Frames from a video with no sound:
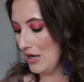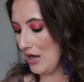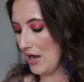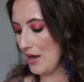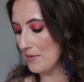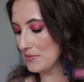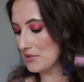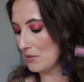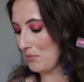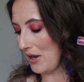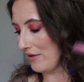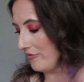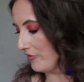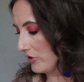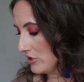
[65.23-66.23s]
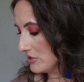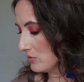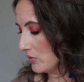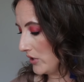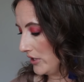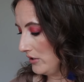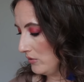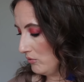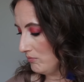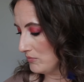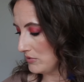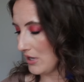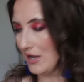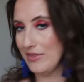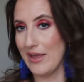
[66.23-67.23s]
Um, so my first one, oh,
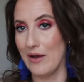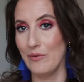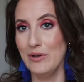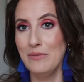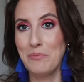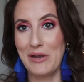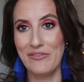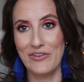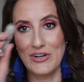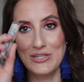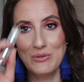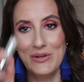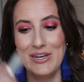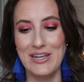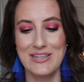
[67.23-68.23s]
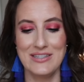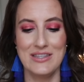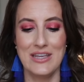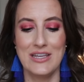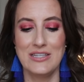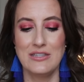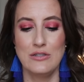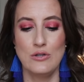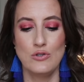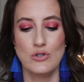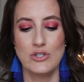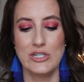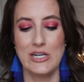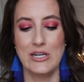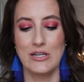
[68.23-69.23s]
not that one, my first one is this
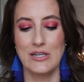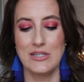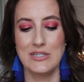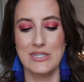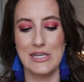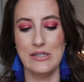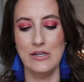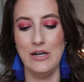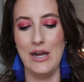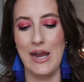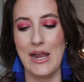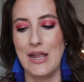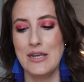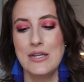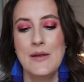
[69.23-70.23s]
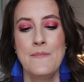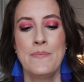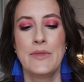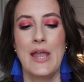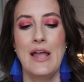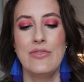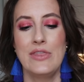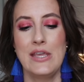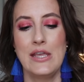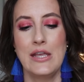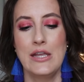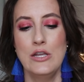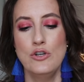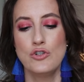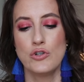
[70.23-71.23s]
Neutrogena concealer, and at the
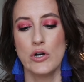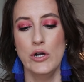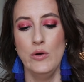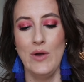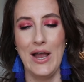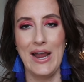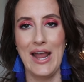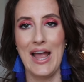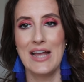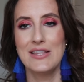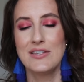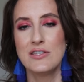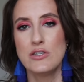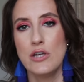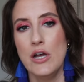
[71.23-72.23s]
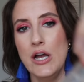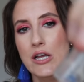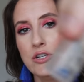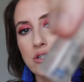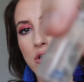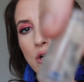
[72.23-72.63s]
intro, I had such